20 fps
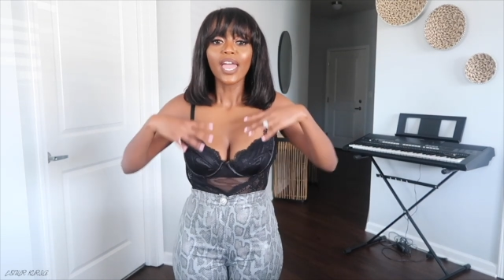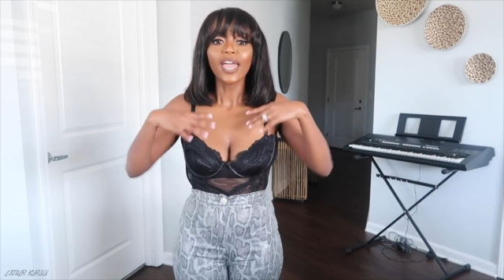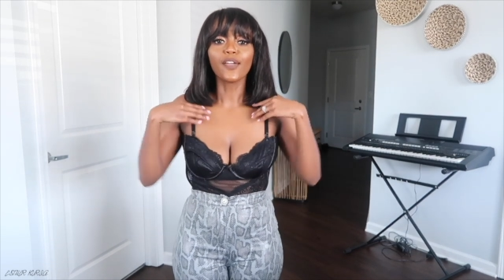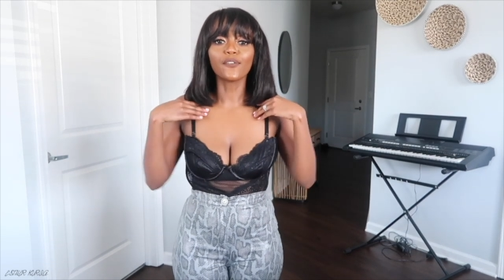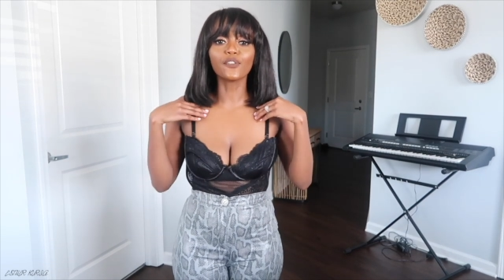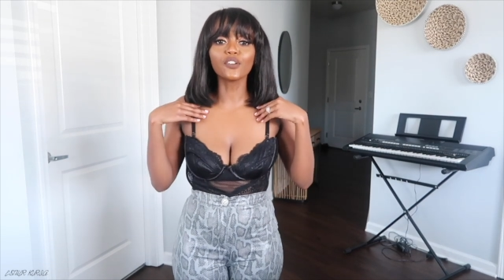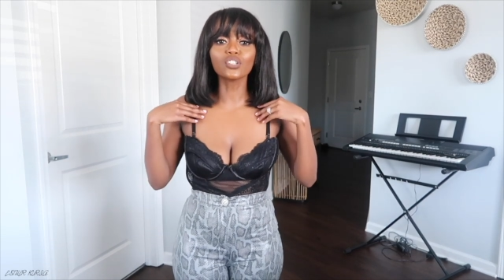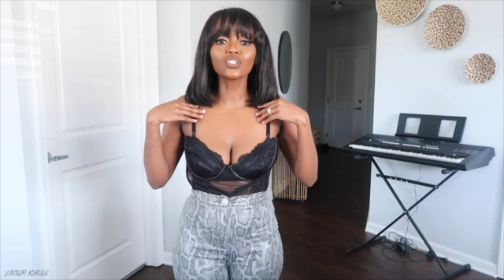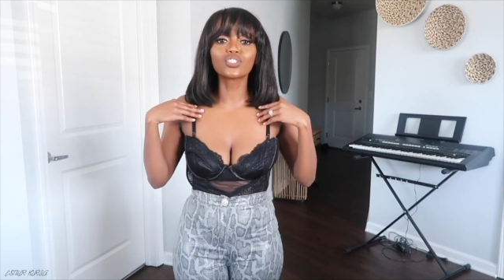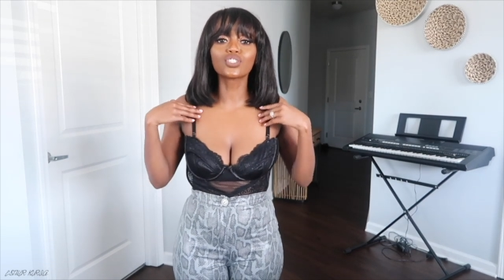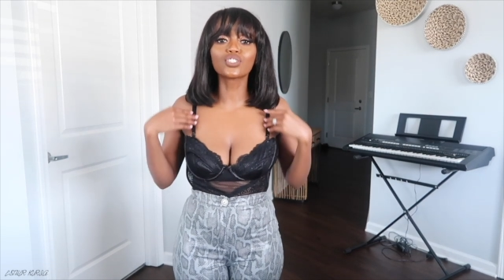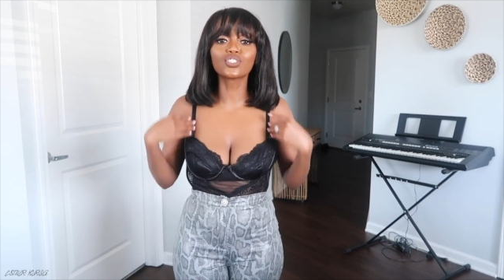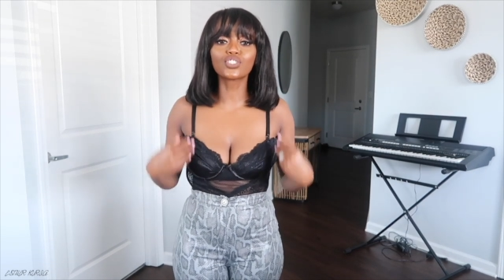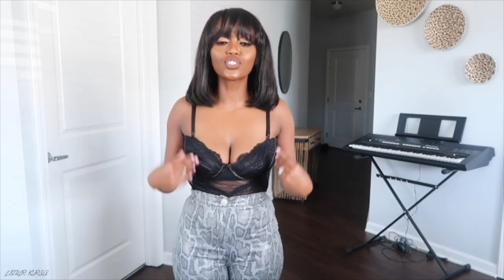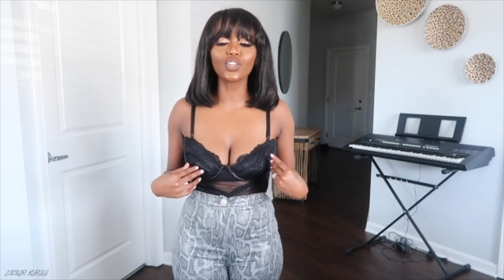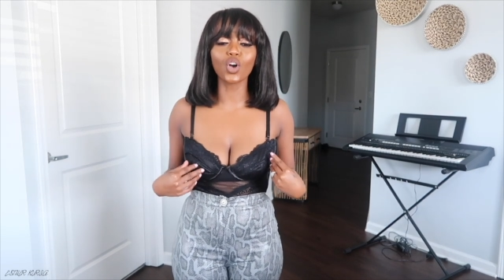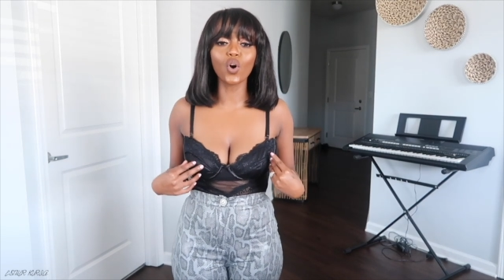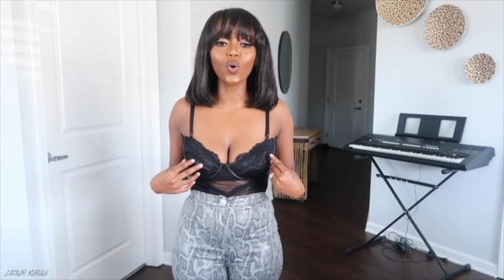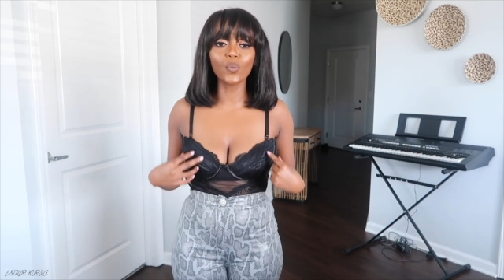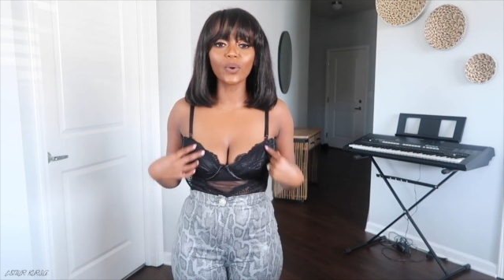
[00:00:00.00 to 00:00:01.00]
It feels
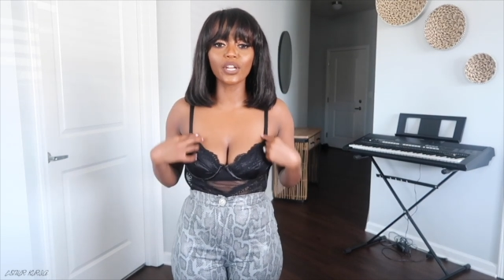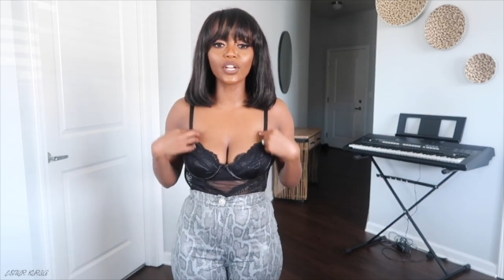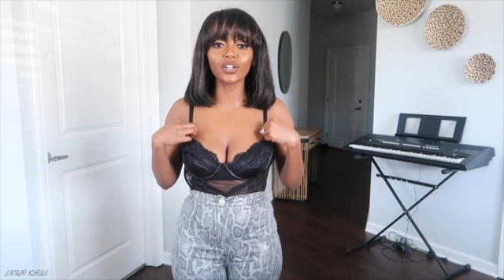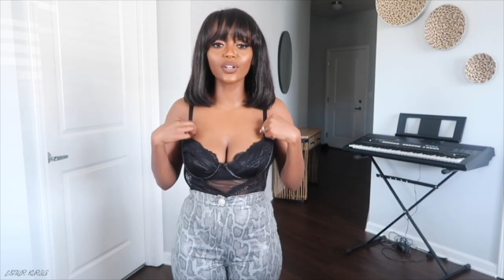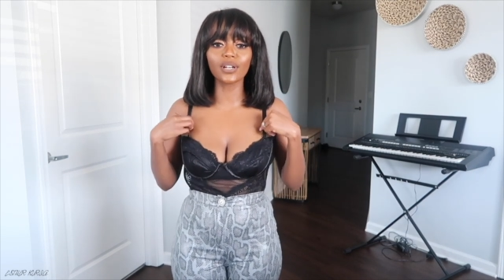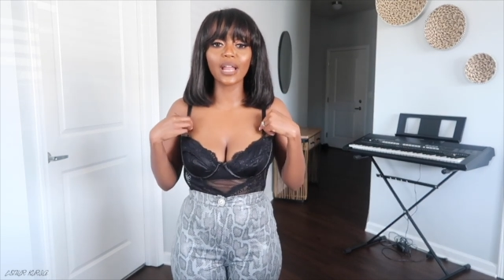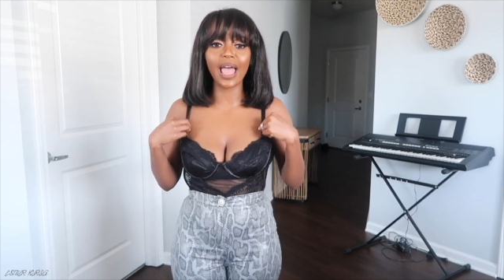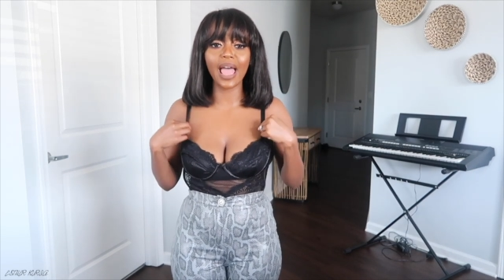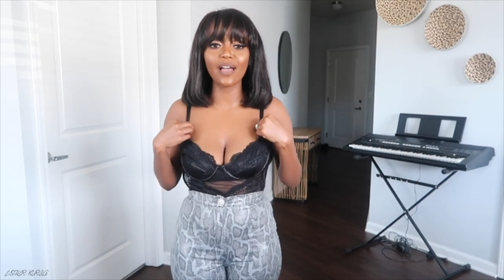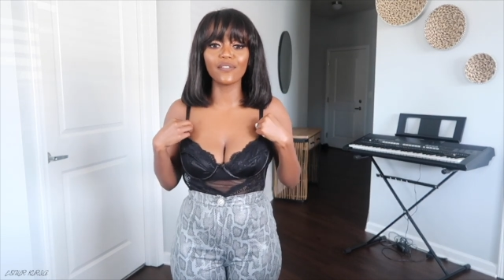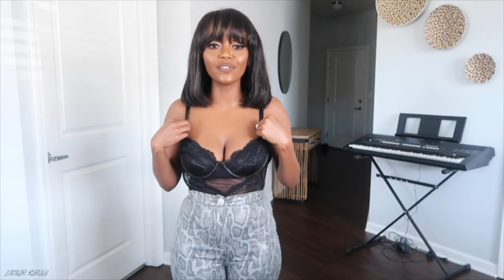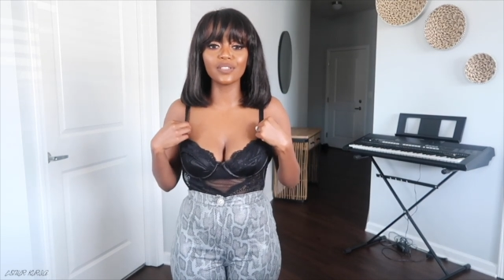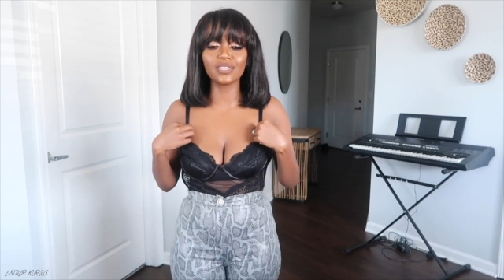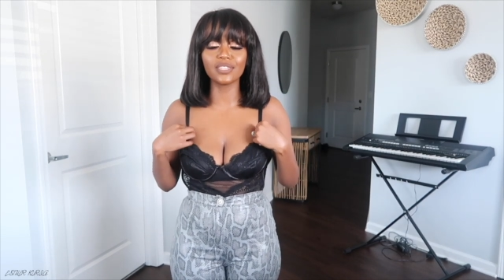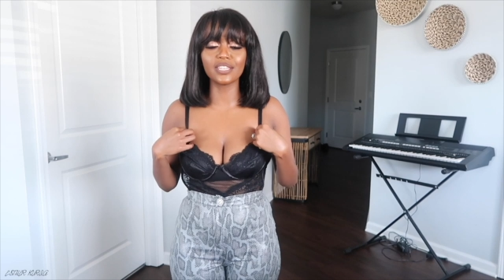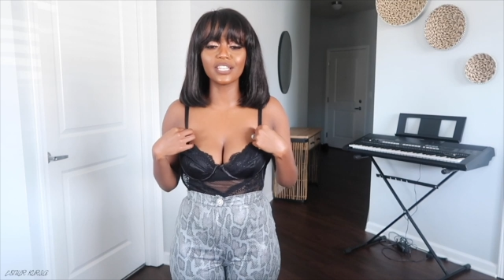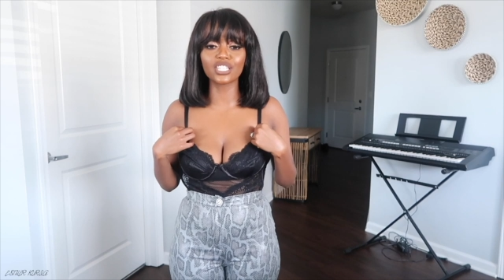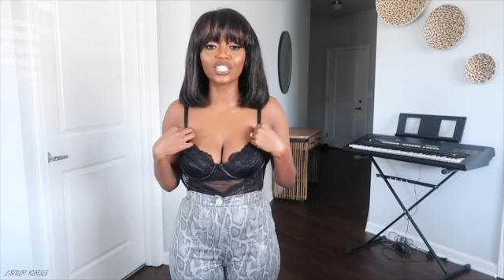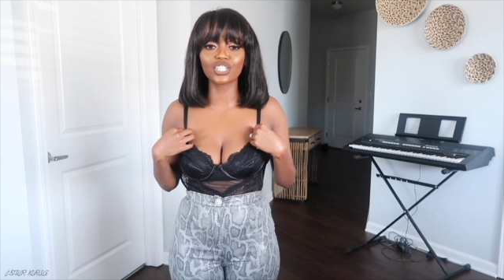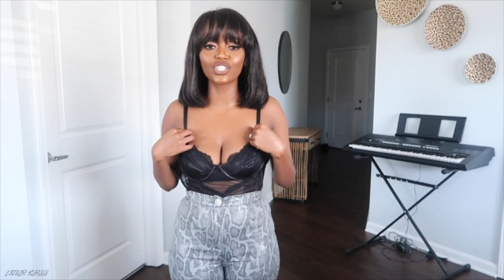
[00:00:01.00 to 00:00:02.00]
so weird having
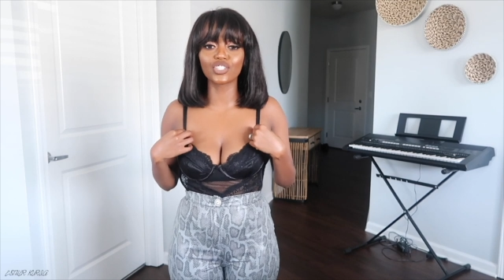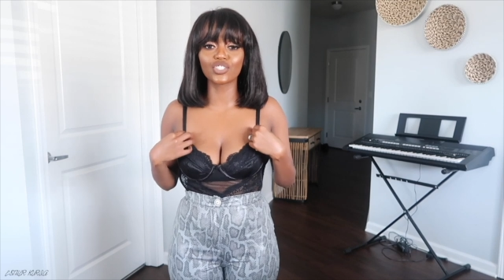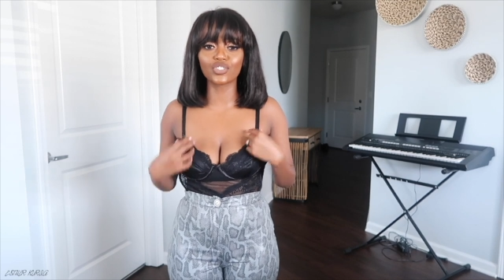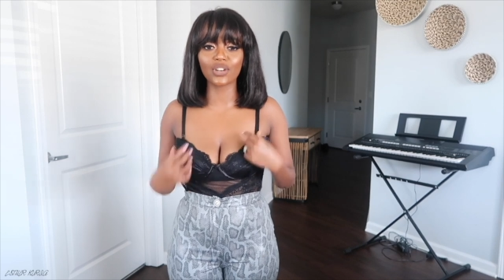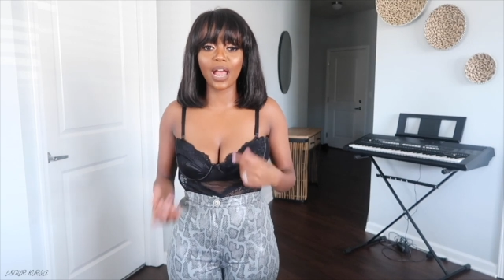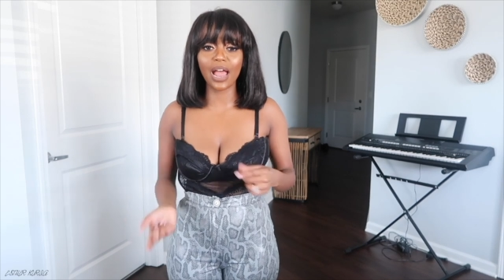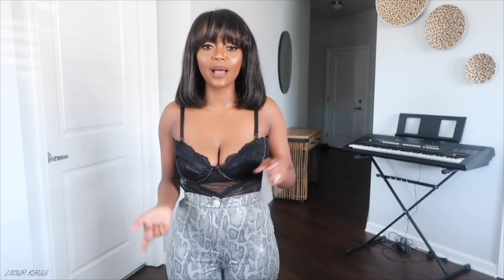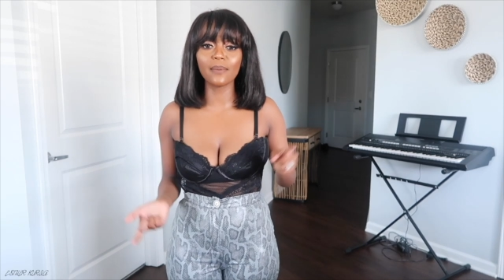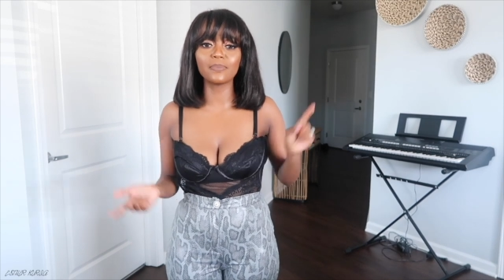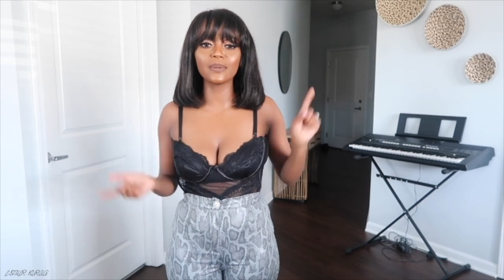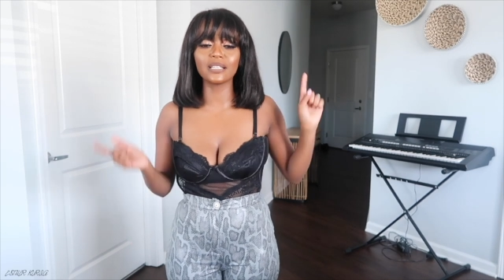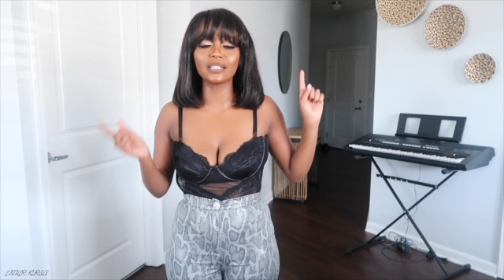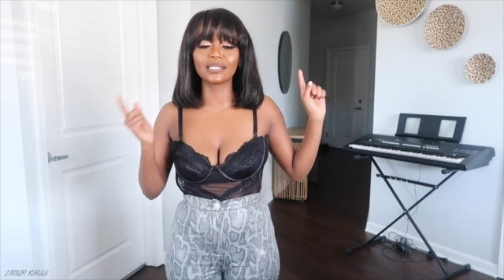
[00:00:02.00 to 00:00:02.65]
this strap